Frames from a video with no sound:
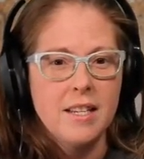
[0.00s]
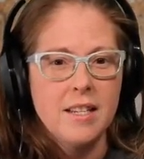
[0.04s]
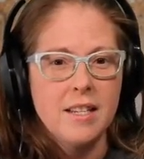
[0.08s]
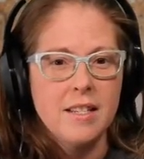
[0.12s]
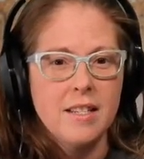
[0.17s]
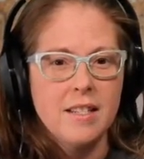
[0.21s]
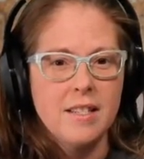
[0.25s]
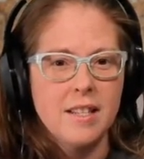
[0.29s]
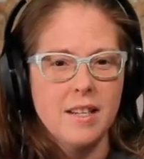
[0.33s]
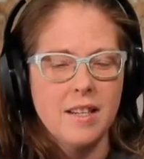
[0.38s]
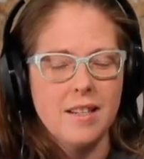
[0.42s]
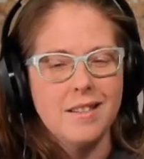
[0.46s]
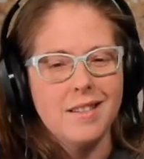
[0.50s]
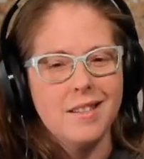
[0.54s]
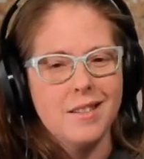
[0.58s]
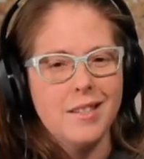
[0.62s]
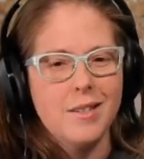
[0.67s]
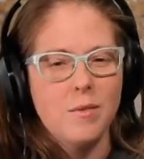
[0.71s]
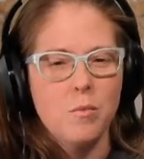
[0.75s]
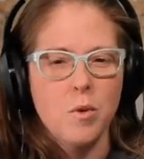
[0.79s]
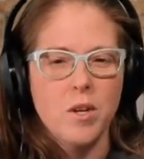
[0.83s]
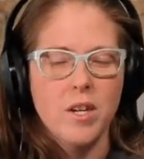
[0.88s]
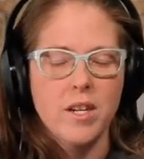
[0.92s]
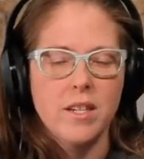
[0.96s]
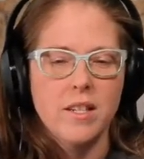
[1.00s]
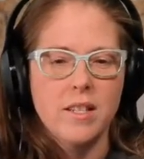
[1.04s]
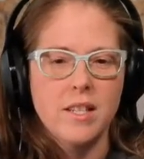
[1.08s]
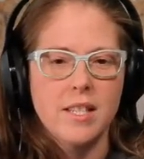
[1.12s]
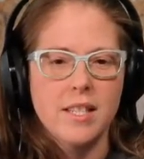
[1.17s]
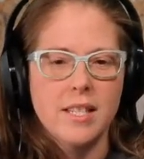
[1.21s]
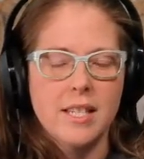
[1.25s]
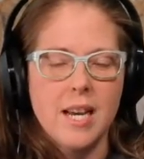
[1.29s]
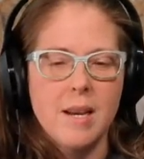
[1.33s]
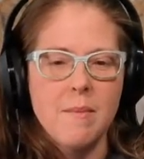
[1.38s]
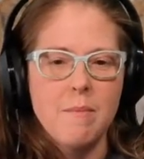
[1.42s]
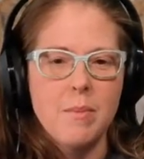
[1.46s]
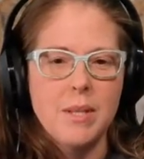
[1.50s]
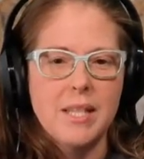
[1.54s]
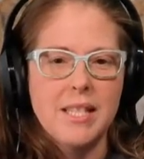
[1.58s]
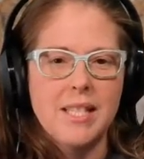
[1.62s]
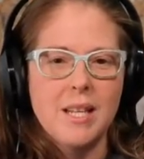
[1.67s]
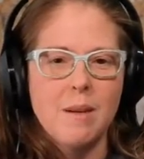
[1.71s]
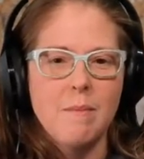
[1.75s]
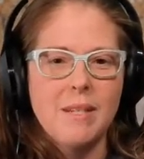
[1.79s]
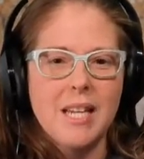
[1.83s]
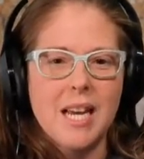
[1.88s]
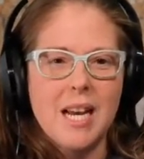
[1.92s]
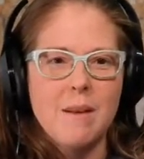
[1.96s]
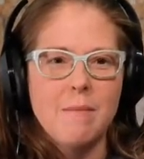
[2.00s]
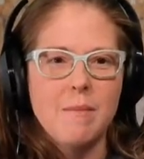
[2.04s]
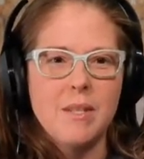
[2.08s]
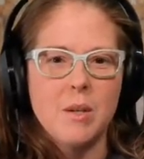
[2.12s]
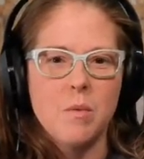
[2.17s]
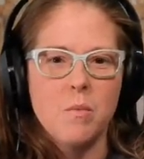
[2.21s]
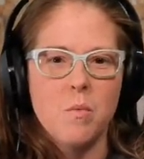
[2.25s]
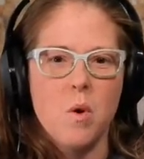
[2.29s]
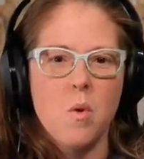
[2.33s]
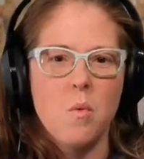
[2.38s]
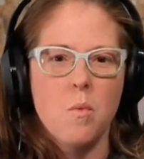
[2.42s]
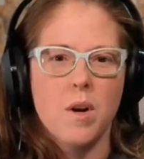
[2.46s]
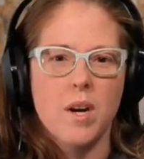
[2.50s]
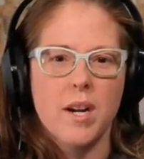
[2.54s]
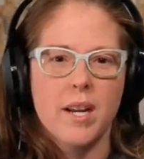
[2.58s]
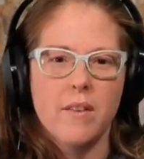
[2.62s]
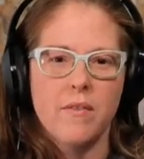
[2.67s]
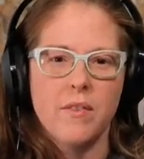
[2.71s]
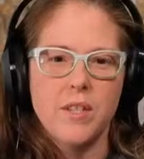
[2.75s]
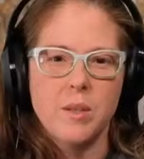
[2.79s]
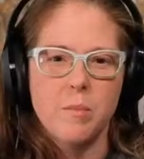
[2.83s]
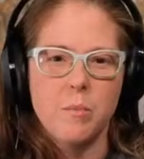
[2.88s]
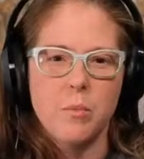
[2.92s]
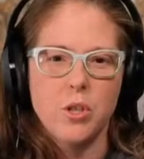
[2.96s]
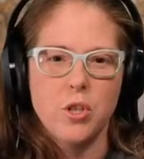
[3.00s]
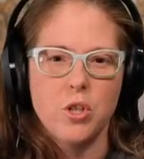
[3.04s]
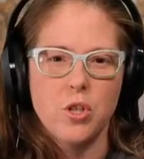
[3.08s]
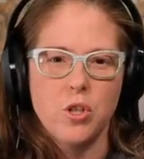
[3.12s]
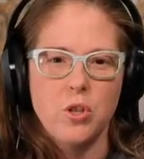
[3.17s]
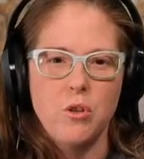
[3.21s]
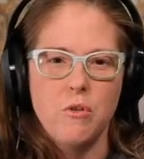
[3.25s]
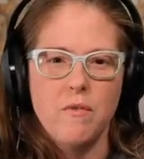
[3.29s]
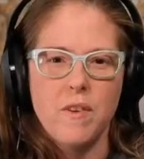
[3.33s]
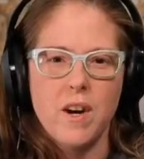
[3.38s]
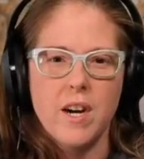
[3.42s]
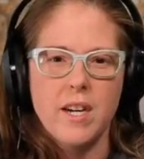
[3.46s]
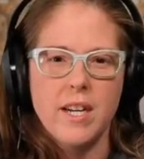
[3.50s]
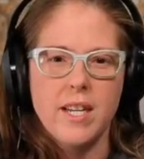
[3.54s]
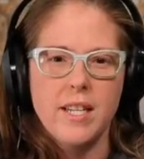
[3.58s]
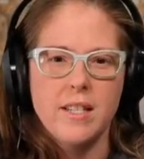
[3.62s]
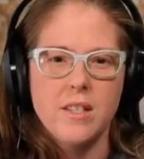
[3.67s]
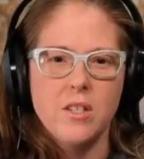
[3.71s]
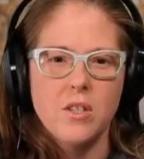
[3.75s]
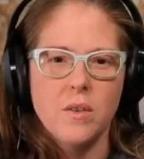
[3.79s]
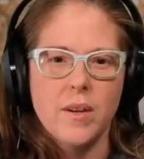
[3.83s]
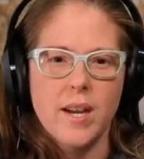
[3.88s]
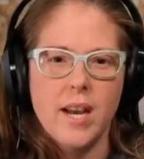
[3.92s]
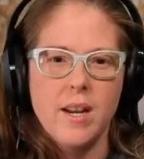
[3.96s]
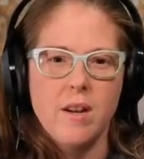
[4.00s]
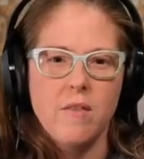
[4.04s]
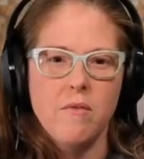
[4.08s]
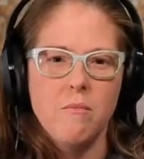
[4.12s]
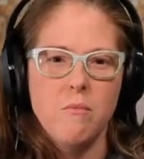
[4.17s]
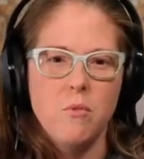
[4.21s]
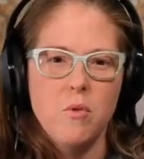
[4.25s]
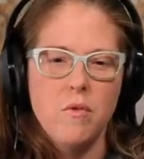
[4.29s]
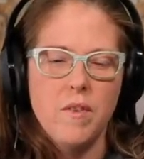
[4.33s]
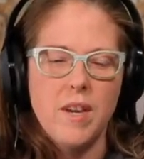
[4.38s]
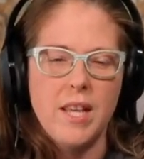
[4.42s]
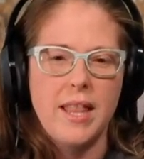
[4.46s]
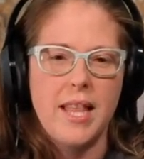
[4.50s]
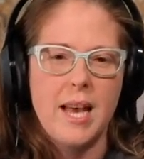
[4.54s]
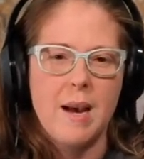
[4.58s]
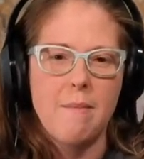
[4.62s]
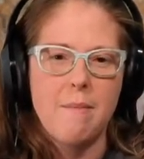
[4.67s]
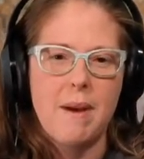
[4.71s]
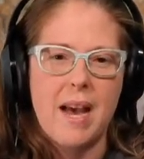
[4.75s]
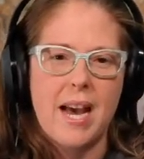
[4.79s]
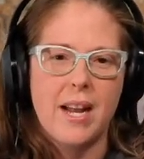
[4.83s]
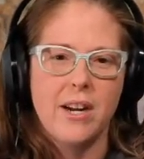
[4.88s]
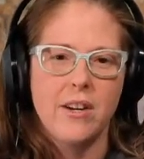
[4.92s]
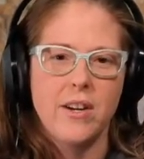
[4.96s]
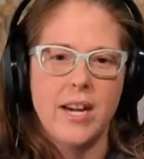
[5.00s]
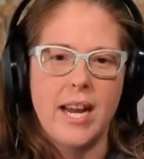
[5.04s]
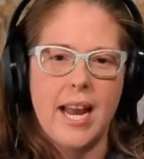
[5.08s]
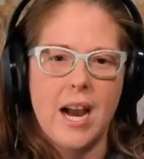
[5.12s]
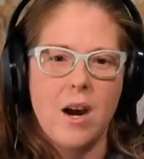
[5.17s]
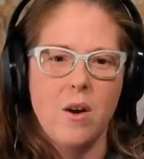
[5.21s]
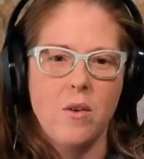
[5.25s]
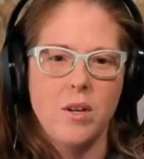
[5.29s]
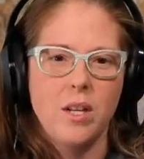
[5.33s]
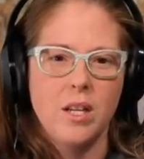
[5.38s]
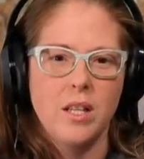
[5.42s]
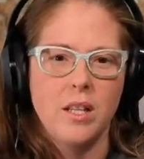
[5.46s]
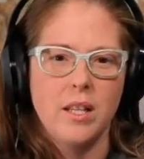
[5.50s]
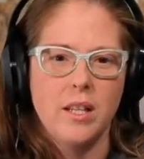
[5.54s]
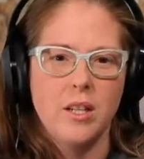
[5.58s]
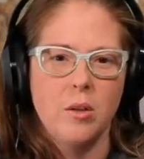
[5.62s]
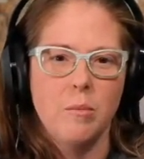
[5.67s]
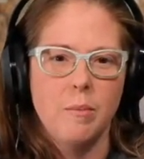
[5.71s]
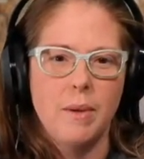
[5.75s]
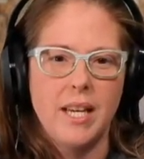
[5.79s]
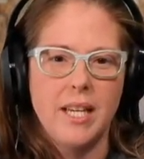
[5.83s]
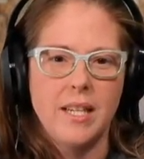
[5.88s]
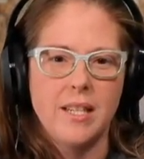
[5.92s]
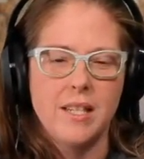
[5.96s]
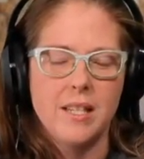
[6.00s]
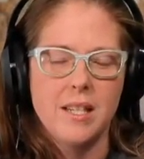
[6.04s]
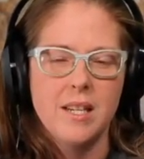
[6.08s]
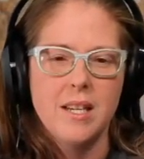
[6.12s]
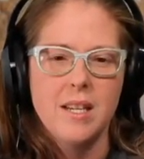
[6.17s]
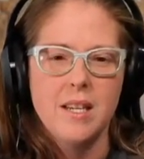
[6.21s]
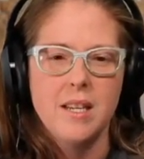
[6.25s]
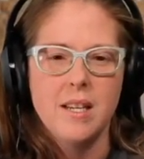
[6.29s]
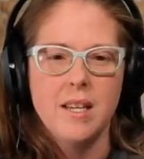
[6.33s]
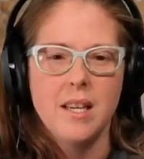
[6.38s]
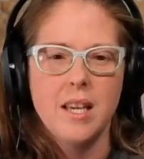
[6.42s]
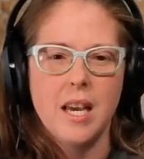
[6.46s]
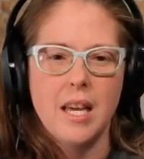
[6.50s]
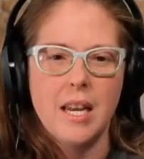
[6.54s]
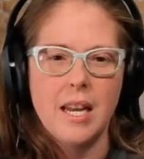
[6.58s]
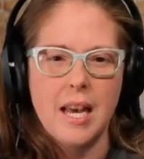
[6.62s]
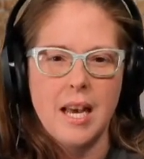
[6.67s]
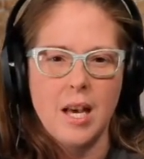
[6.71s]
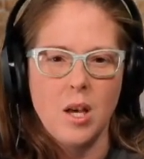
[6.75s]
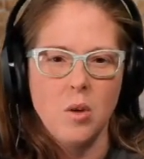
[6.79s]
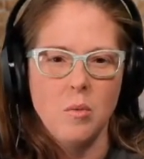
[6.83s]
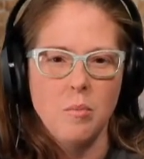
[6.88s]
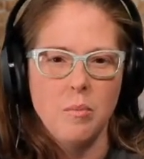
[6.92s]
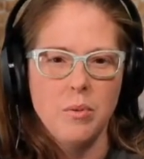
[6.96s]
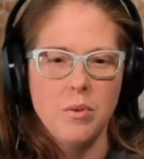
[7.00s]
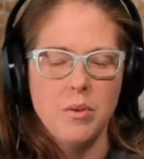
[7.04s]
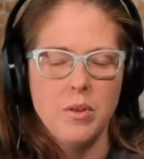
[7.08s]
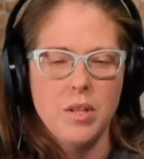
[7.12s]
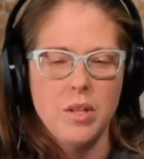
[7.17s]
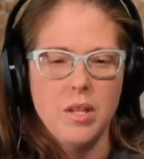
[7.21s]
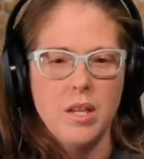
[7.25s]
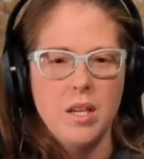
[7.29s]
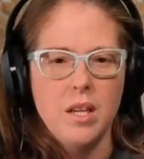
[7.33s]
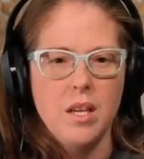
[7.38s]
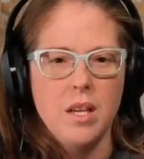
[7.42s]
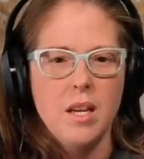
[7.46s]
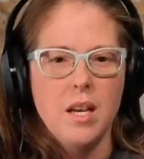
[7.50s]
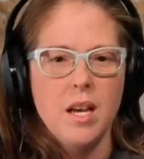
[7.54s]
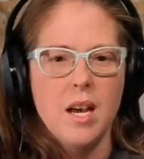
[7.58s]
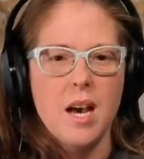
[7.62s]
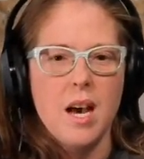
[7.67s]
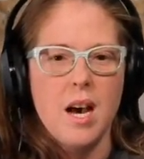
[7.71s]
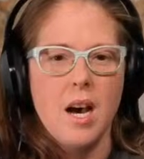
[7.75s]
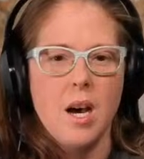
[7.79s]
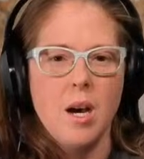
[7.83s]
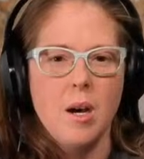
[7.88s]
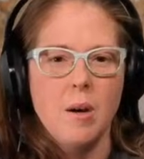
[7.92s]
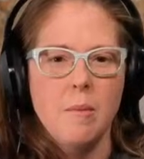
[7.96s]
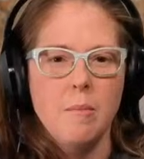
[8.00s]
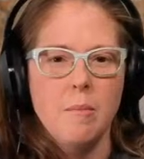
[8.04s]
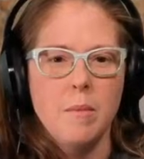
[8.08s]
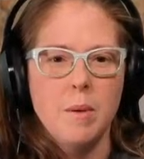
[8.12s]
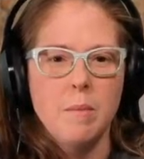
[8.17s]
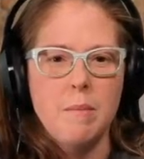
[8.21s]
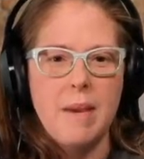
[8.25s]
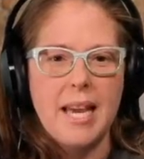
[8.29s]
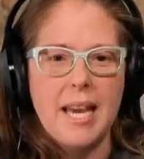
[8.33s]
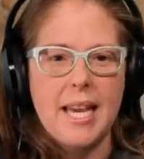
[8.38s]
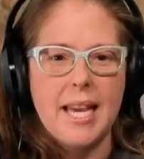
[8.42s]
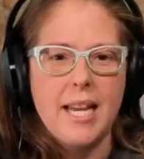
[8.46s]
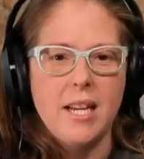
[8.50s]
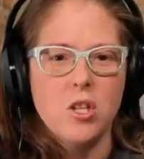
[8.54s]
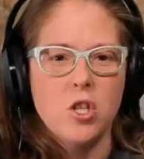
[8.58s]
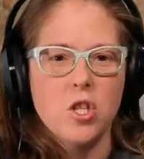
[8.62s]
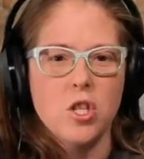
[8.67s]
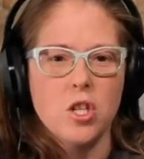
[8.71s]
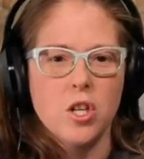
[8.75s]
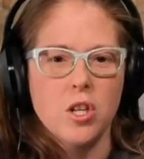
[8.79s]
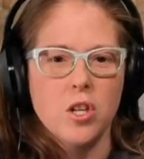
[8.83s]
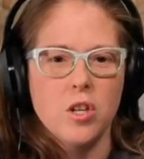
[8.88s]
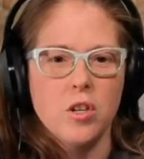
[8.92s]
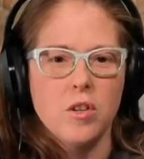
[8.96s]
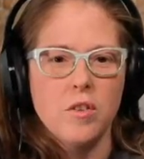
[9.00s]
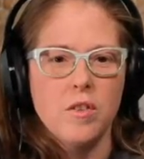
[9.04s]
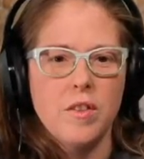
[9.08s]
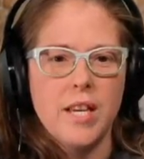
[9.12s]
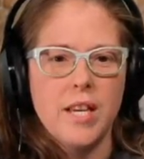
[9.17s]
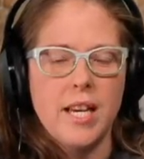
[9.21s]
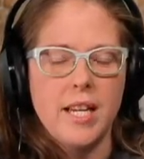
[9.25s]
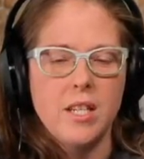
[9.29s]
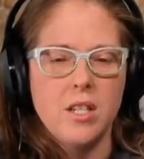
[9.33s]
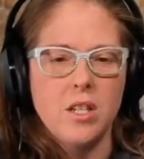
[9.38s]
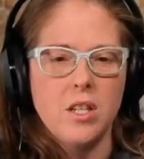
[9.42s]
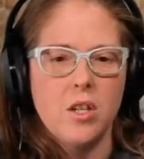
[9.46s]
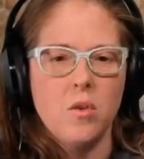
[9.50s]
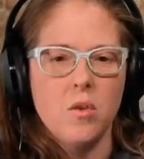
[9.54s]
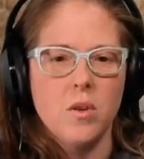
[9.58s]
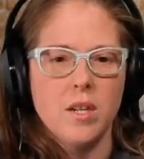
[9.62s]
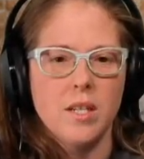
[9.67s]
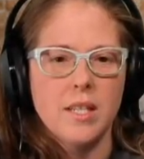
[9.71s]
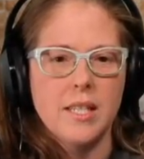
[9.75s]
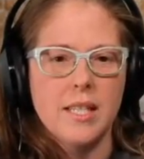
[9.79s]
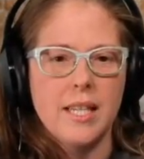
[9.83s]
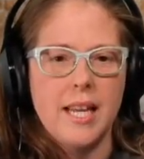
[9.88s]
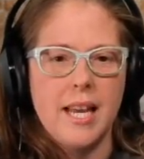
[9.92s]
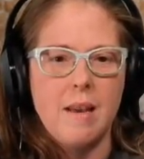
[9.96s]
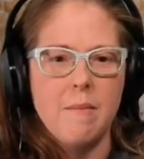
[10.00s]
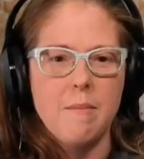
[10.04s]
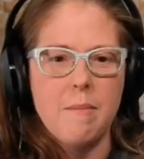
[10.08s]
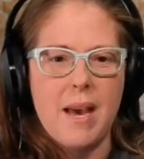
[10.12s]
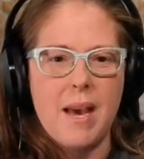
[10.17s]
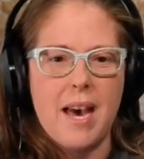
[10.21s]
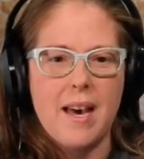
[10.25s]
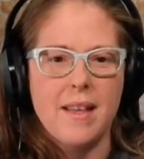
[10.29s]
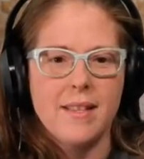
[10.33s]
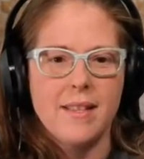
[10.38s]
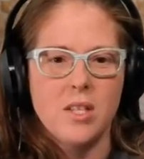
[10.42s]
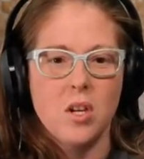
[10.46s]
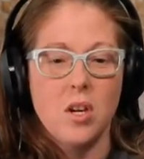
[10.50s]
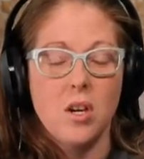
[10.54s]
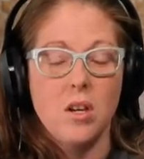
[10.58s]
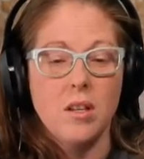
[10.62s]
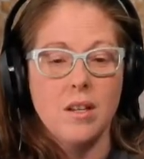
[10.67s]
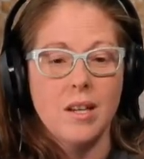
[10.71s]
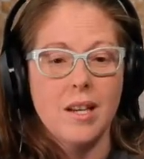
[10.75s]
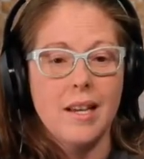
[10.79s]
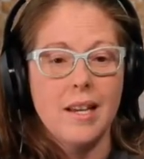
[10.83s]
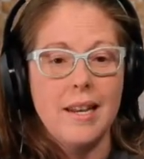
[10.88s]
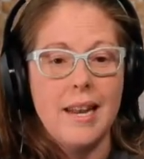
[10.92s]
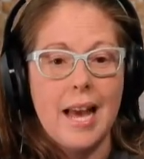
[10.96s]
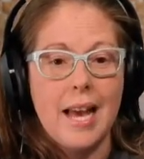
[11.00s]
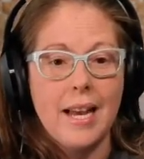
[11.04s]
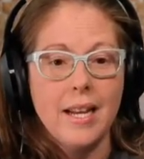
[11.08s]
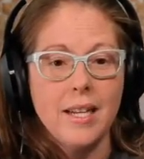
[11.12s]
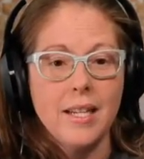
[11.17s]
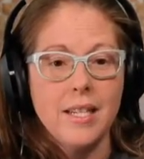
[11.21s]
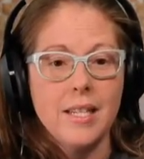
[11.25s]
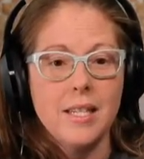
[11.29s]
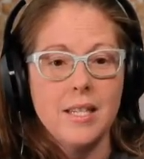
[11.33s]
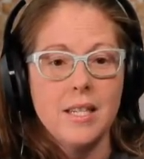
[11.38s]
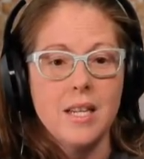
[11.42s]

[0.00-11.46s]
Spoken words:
it worked this time, but sometimes it won't work if it's pushed too far in, so kind of moving that battery out a little bit can help. Making sure that your tape paths all connect.